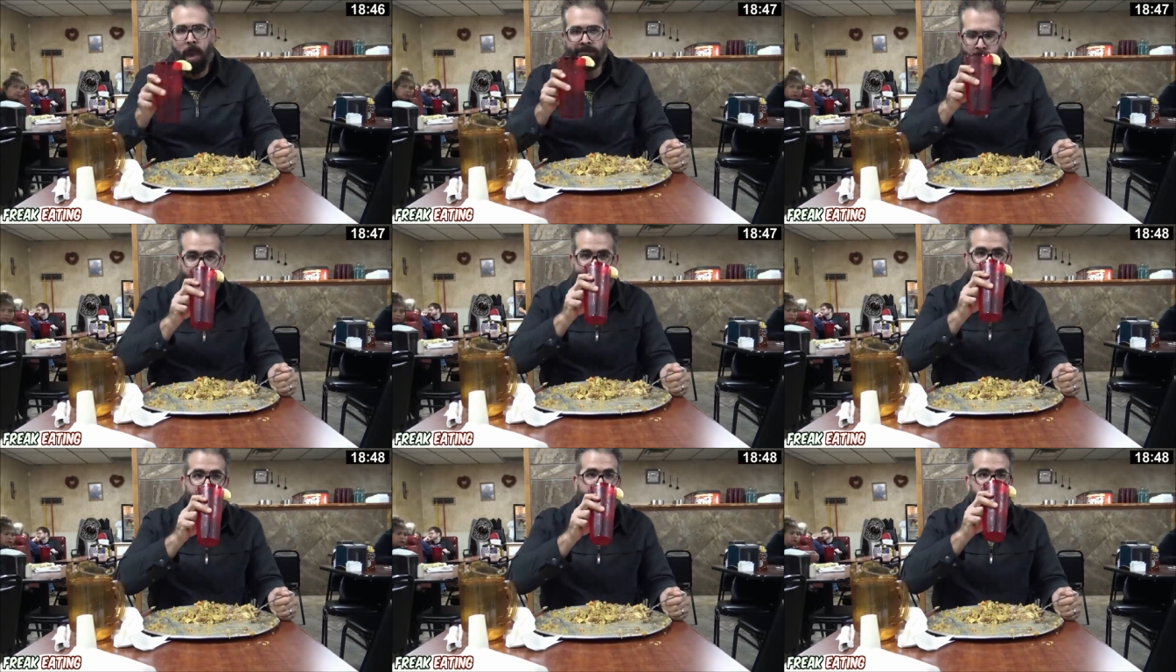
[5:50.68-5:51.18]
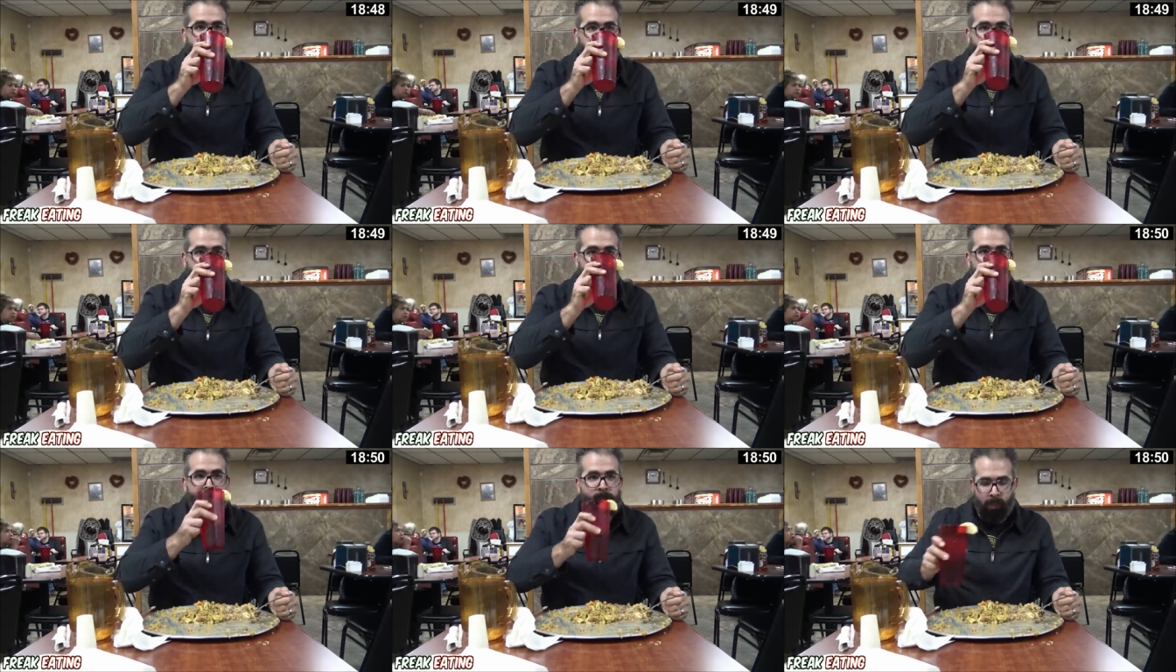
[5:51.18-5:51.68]
Just one
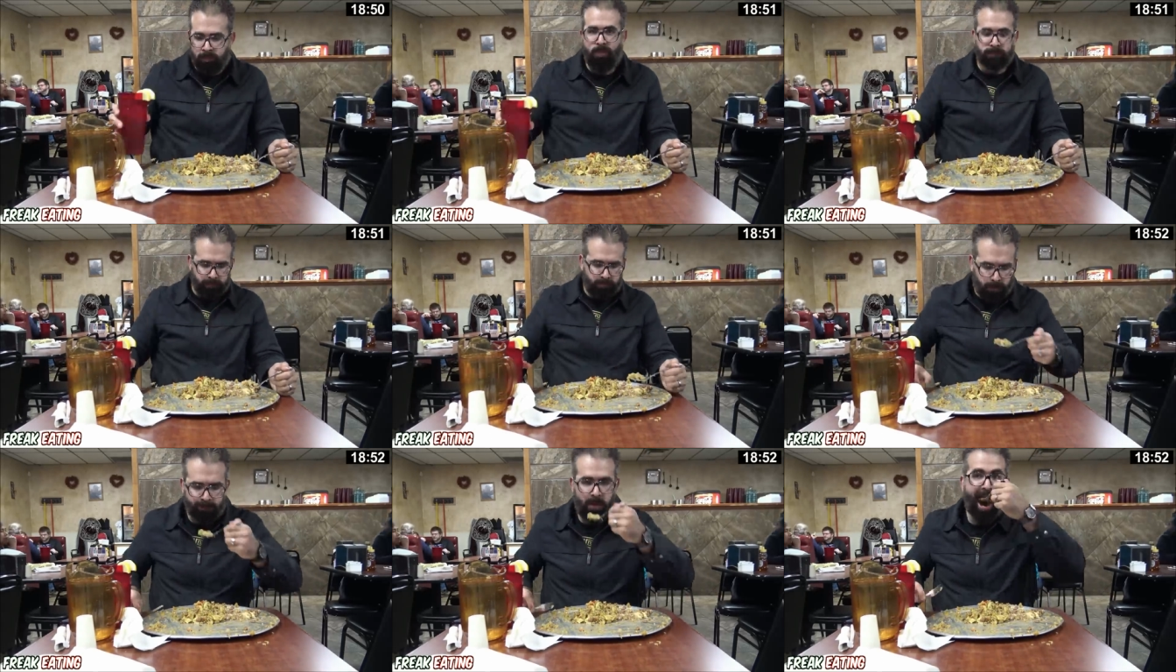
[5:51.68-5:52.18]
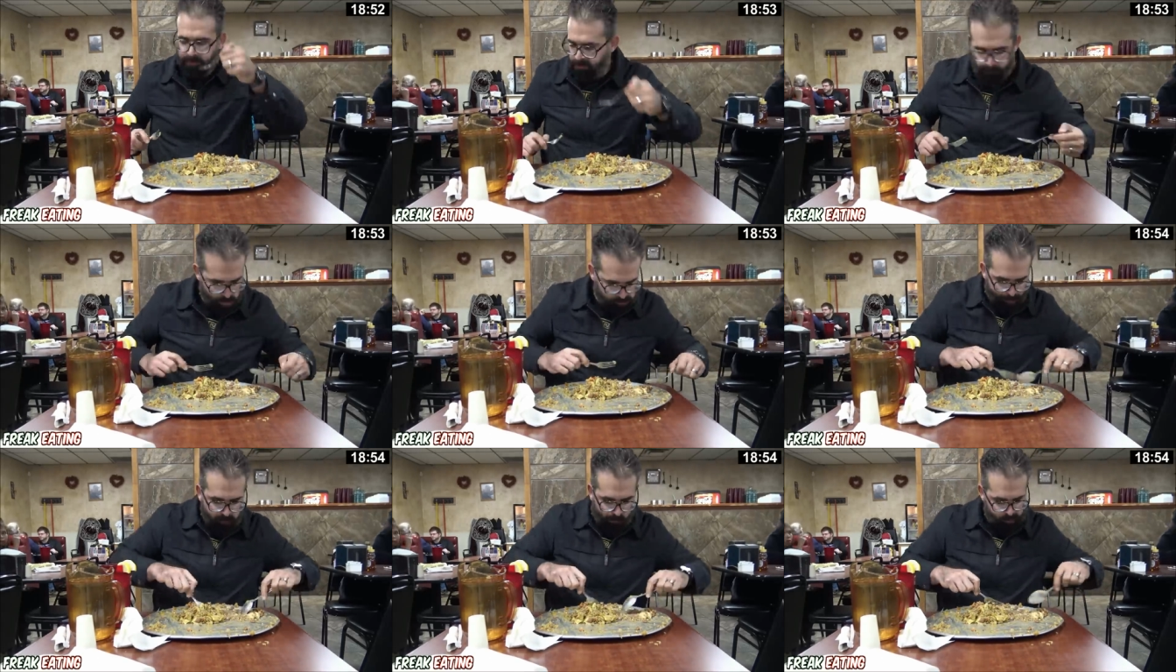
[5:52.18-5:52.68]
more bite.
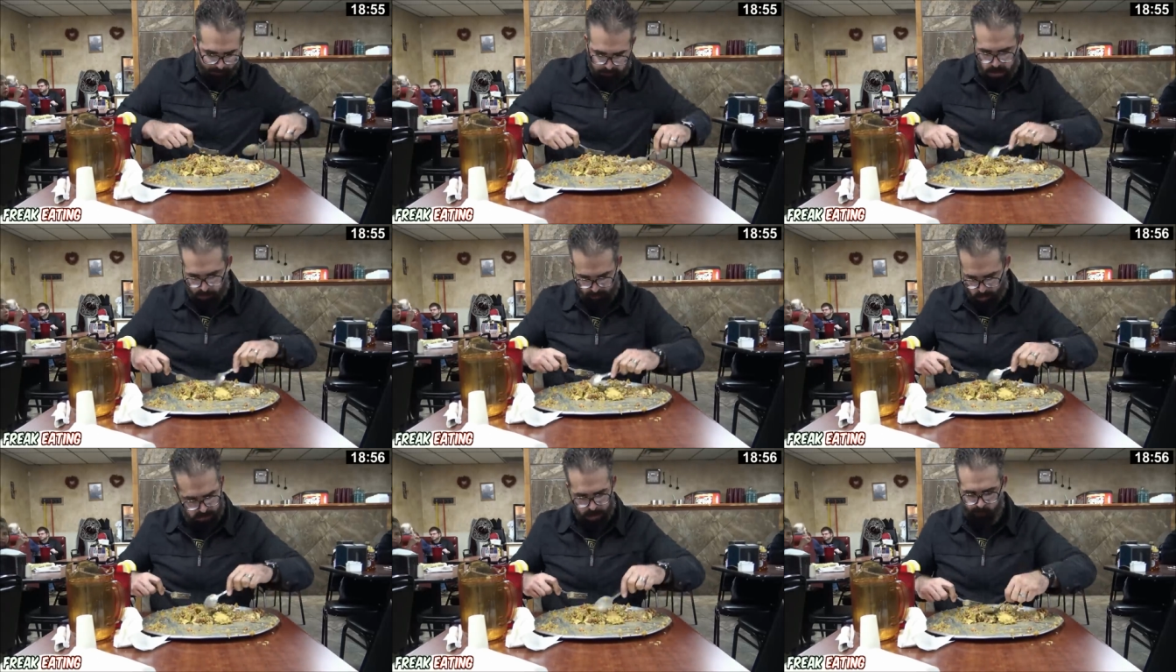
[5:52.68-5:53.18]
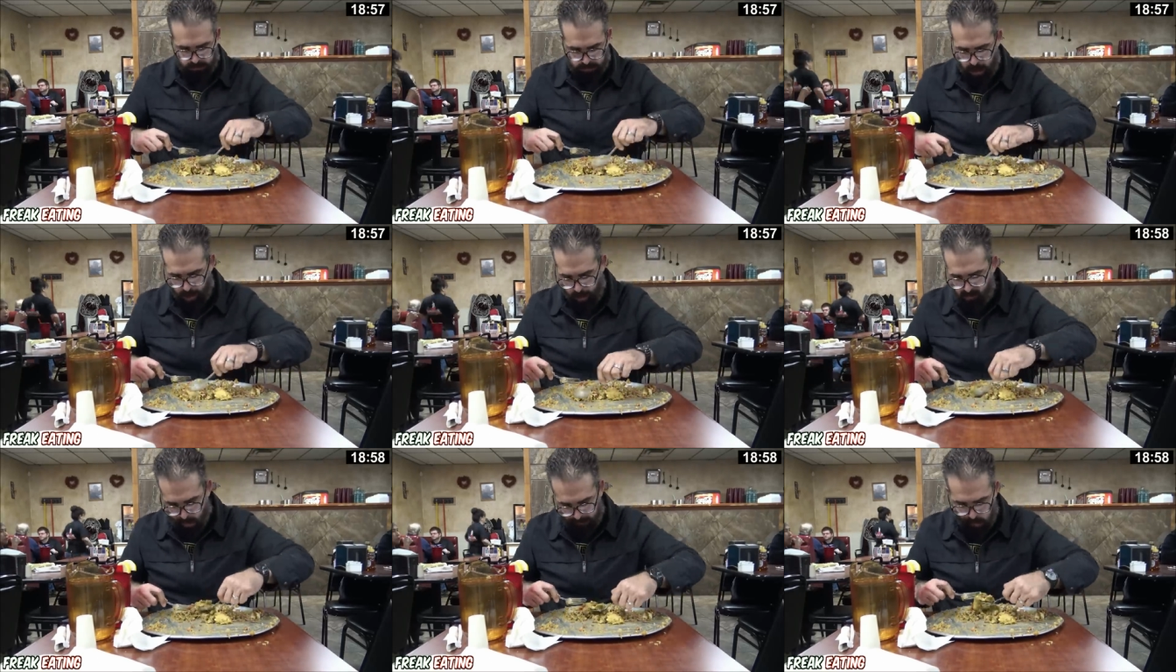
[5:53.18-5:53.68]
Just one
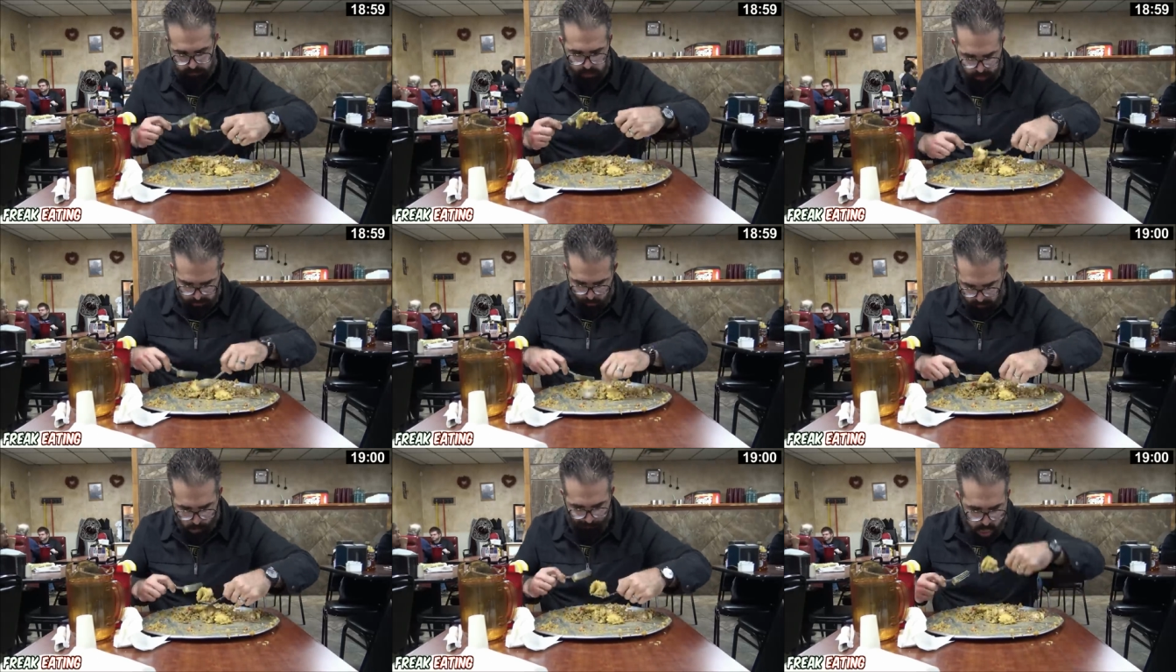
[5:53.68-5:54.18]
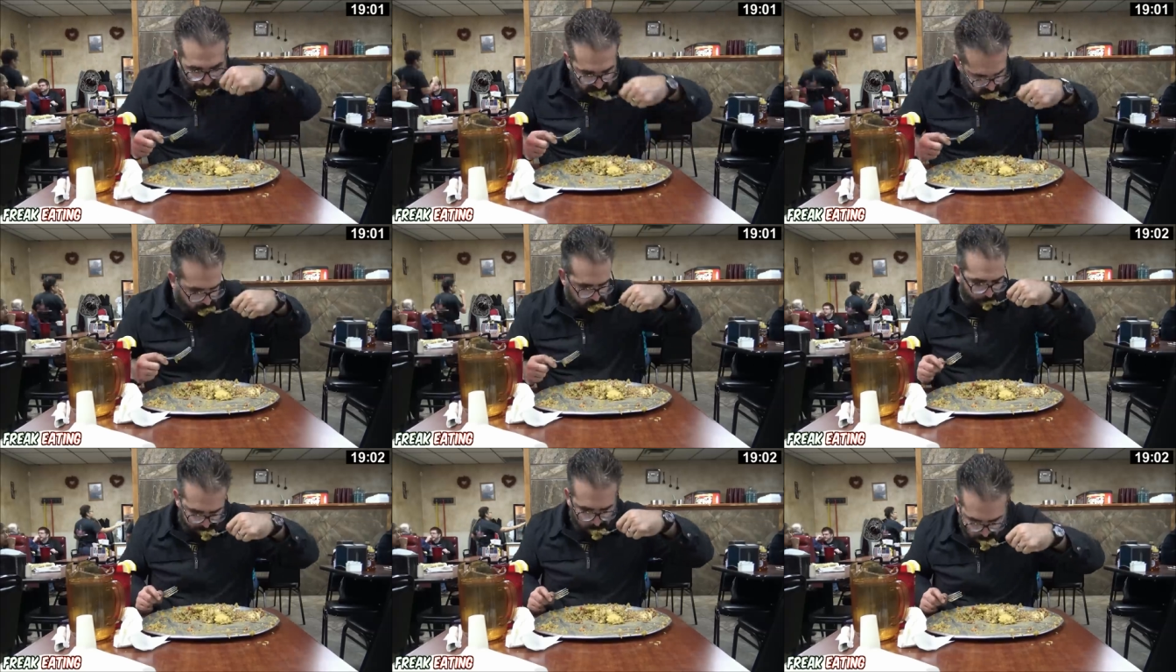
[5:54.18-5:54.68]
more bite. Just
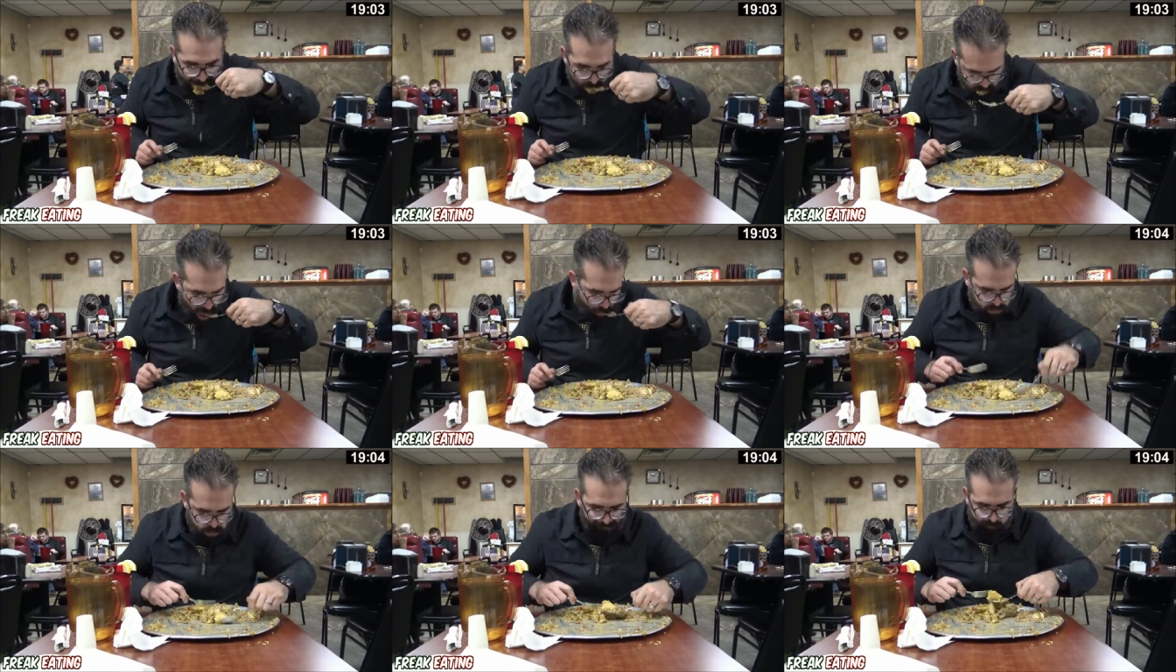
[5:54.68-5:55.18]
one more.